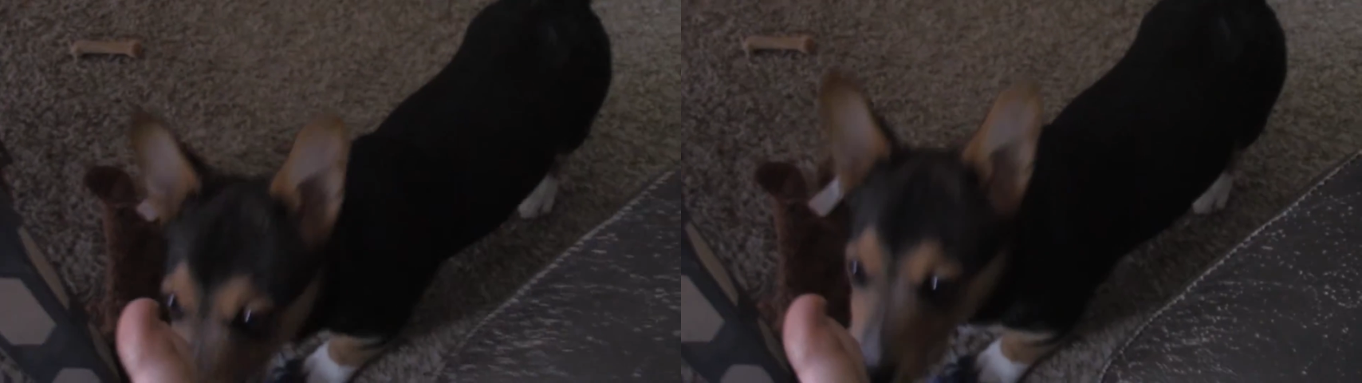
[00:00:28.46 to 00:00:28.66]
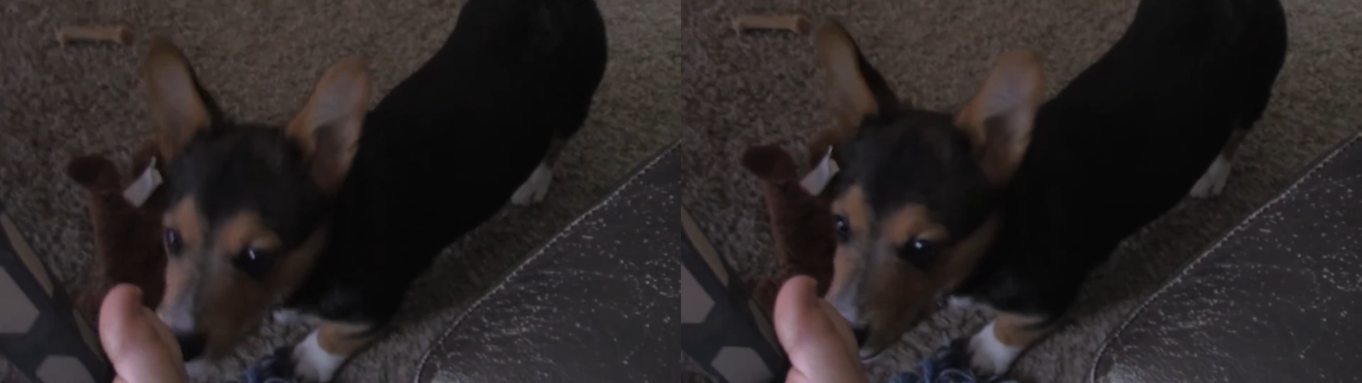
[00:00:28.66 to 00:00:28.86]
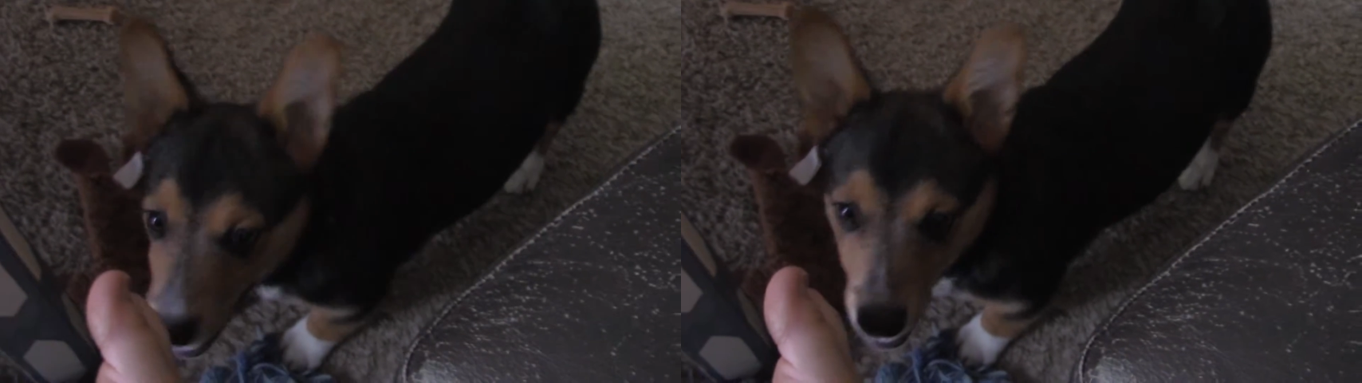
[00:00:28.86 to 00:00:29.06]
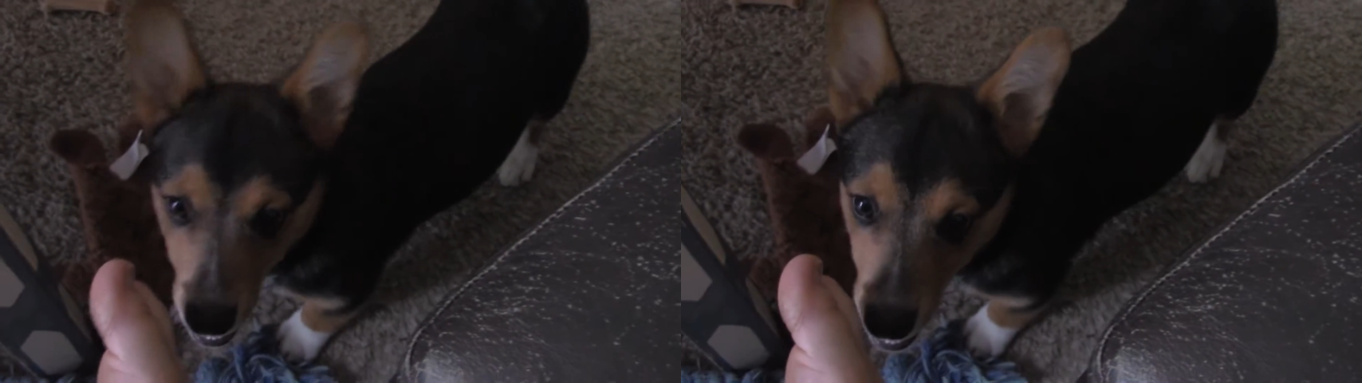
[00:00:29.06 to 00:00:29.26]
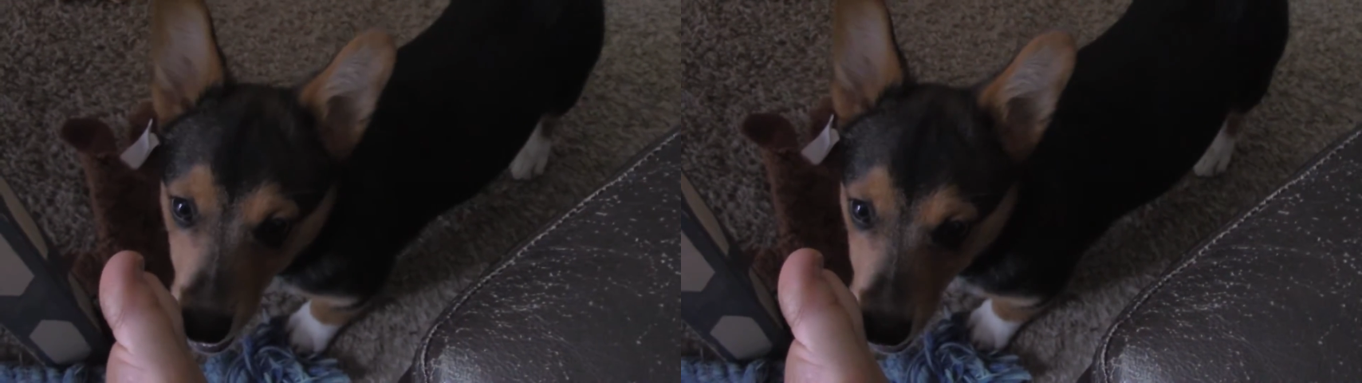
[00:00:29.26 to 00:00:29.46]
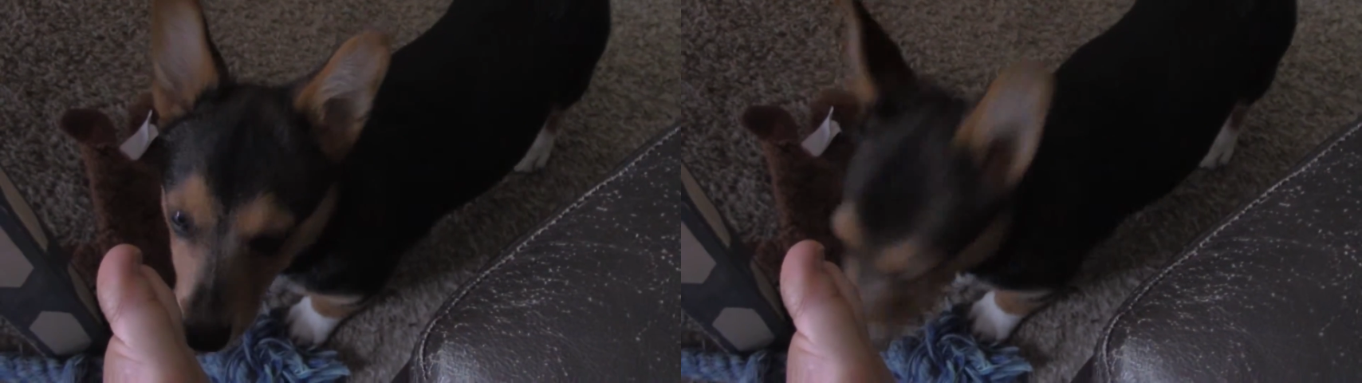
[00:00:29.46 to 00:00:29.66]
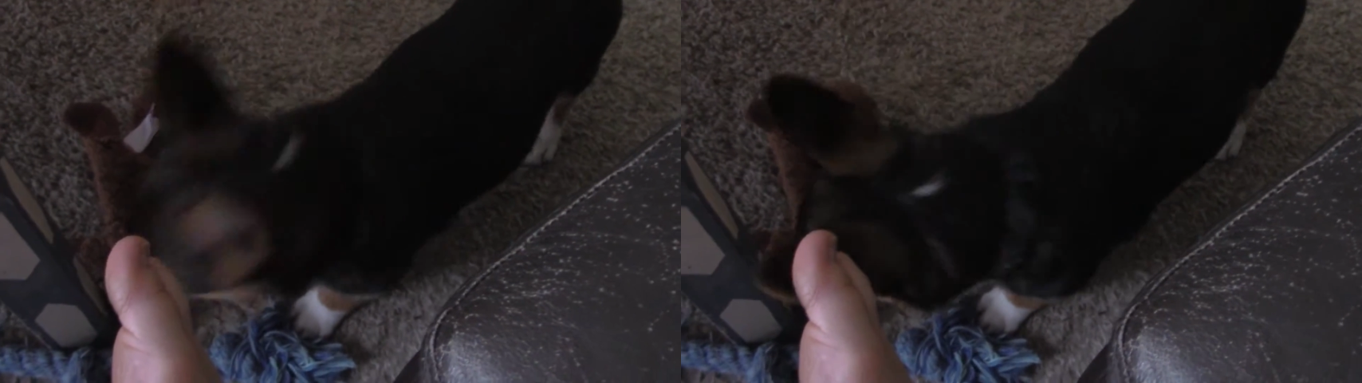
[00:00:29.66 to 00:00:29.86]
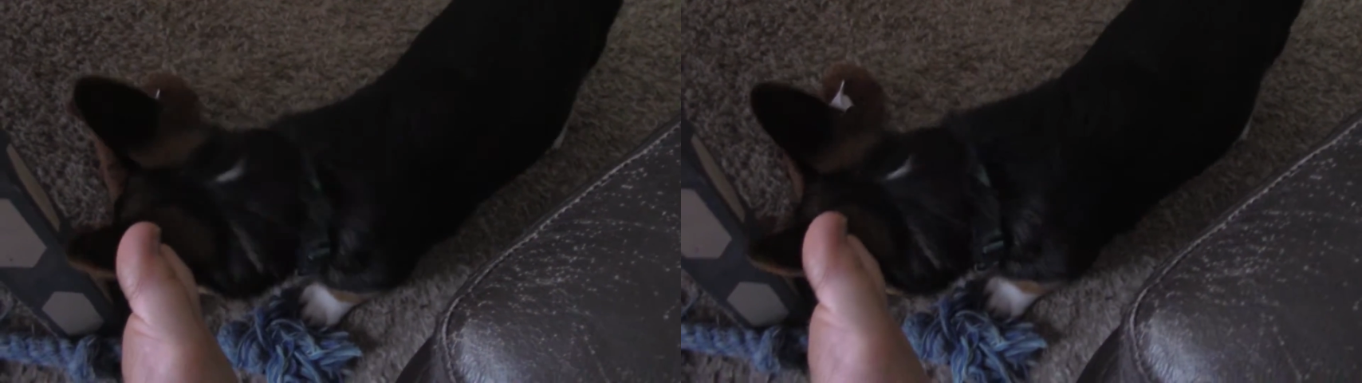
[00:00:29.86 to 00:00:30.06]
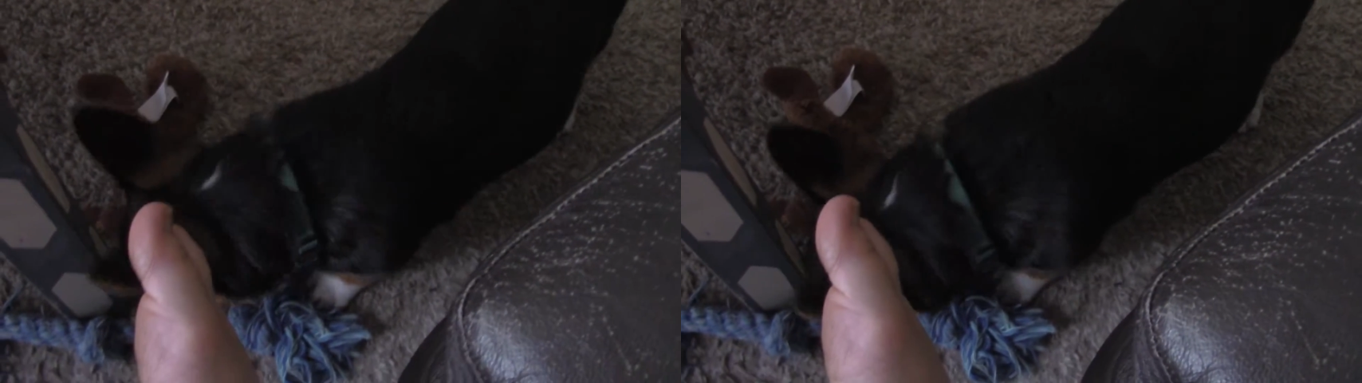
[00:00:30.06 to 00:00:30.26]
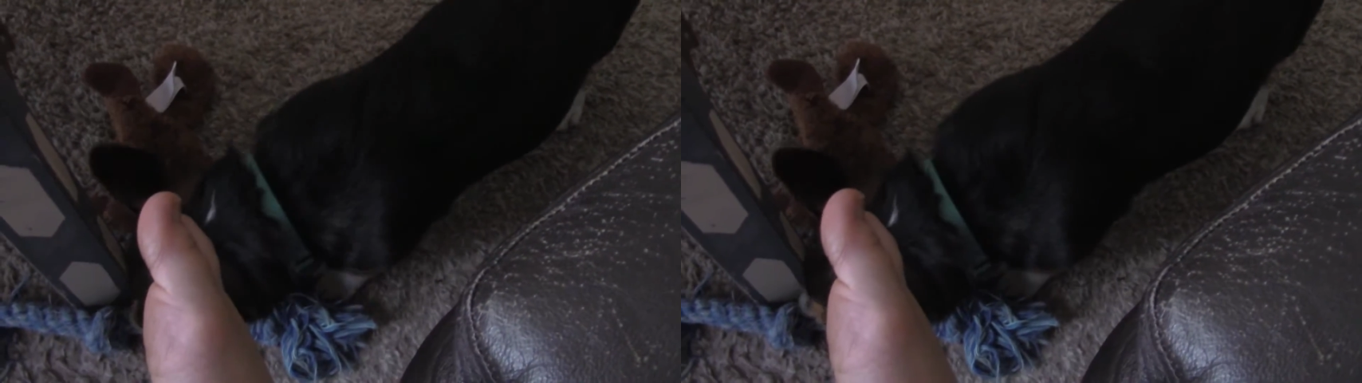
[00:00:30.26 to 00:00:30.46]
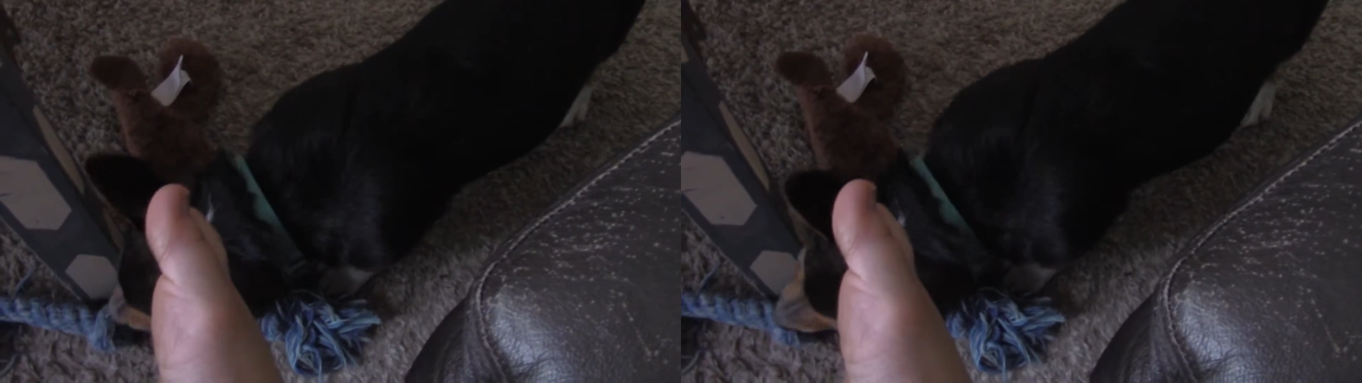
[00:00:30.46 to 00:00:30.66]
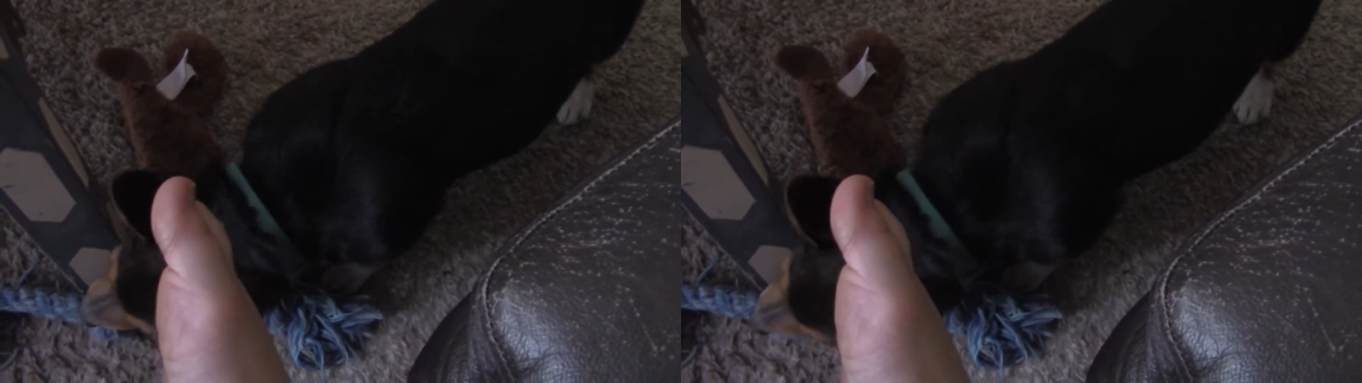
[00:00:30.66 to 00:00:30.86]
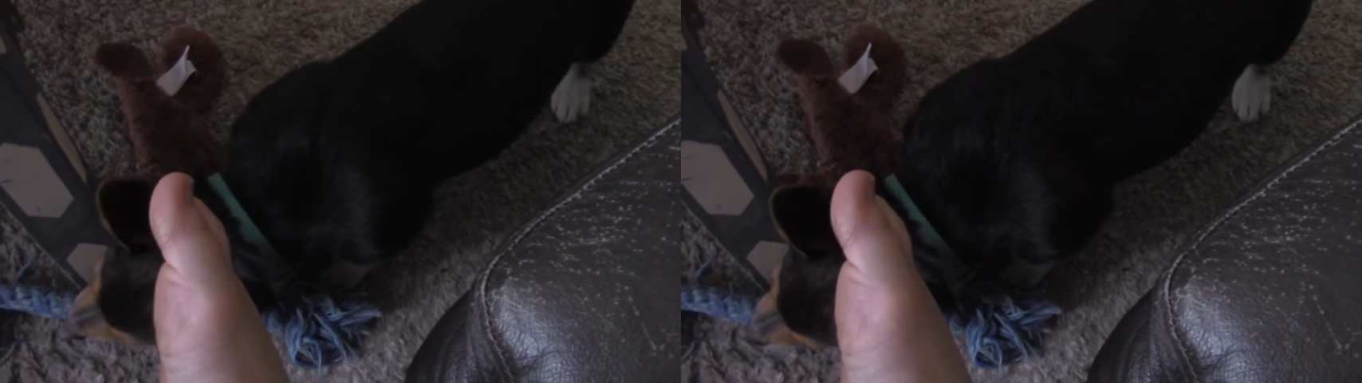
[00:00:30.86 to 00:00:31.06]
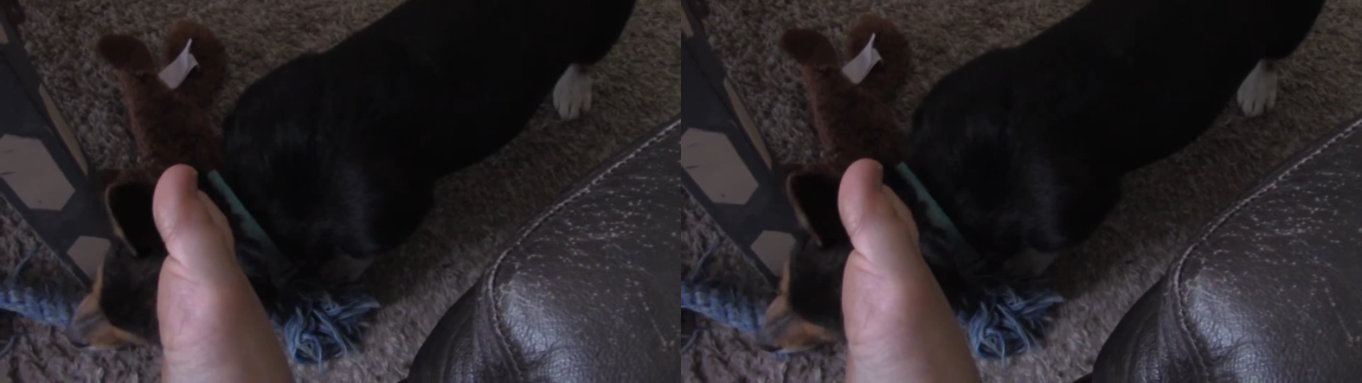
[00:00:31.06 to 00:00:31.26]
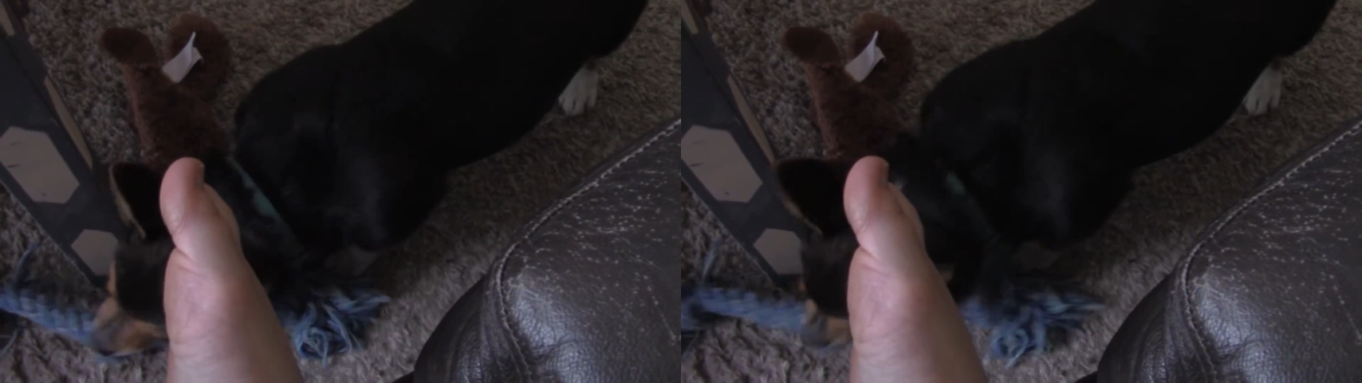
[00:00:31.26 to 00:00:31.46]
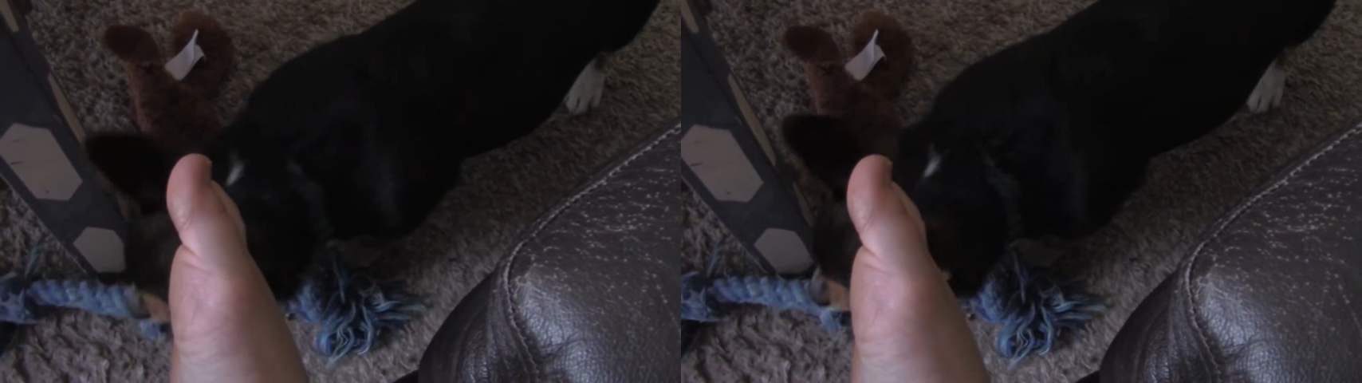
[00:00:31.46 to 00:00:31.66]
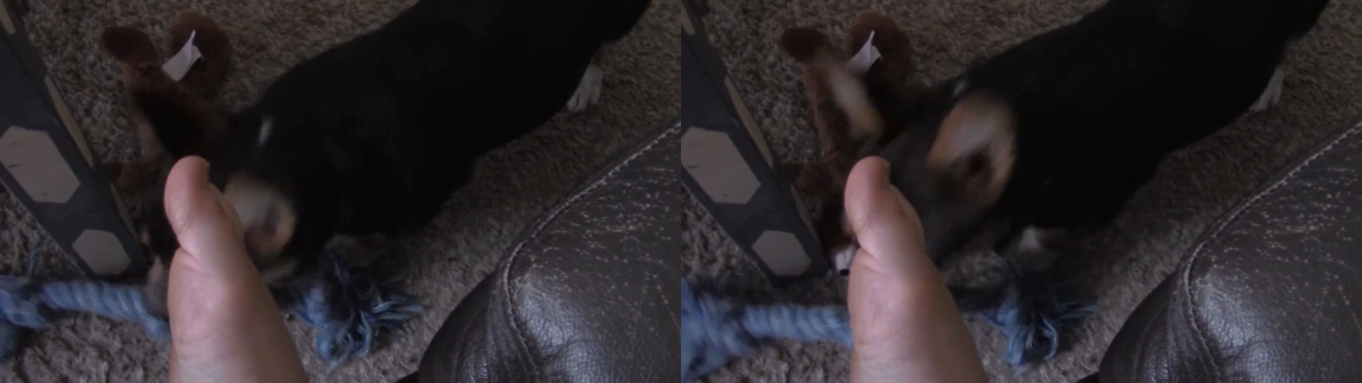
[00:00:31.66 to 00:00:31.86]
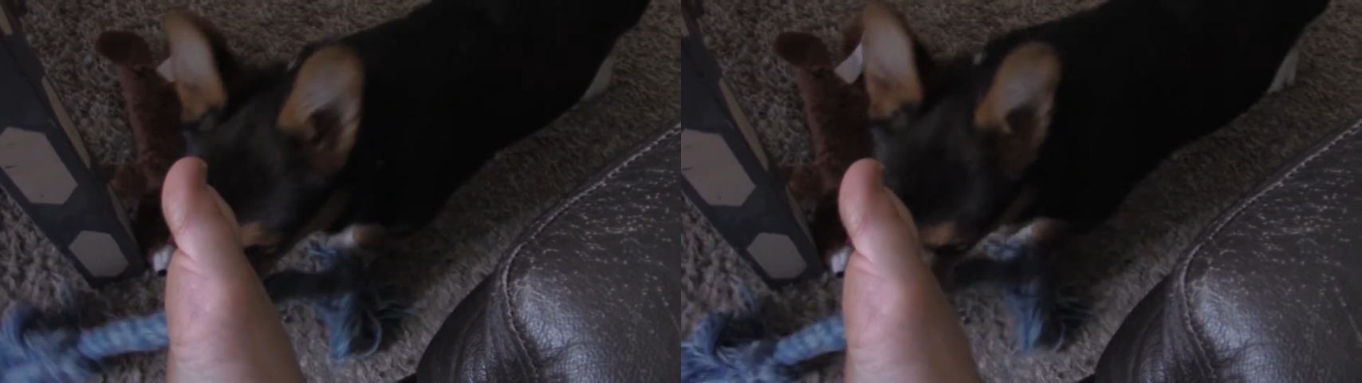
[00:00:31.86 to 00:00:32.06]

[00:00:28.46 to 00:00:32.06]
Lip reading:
Nobody's mouth can be seen.